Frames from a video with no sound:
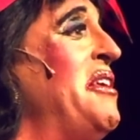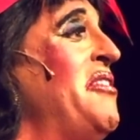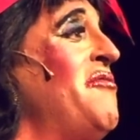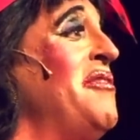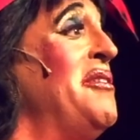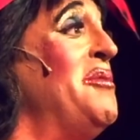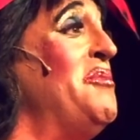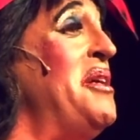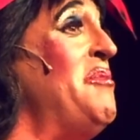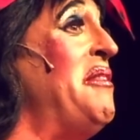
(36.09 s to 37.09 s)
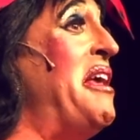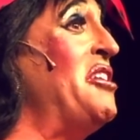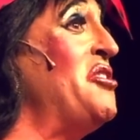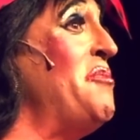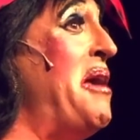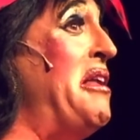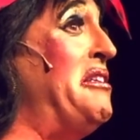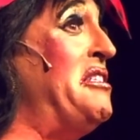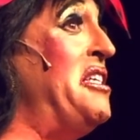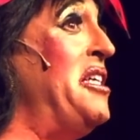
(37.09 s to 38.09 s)
believe people actually pay
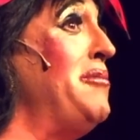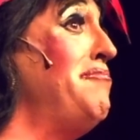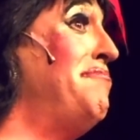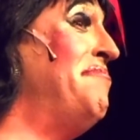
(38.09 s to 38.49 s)
to see.